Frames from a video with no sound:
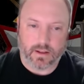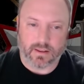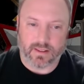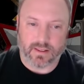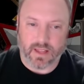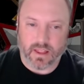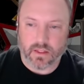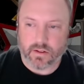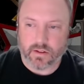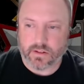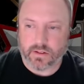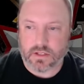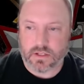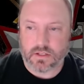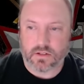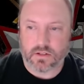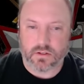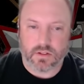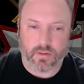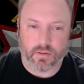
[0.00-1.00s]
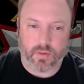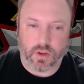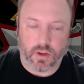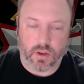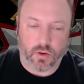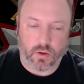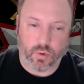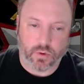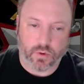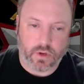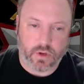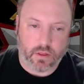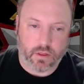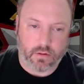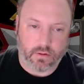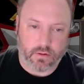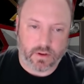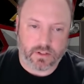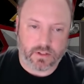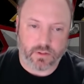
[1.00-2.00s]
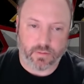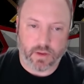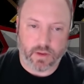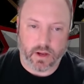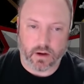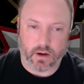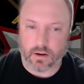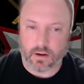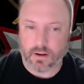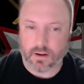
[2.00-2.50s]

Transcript: Lethals into something you wound on 3s or better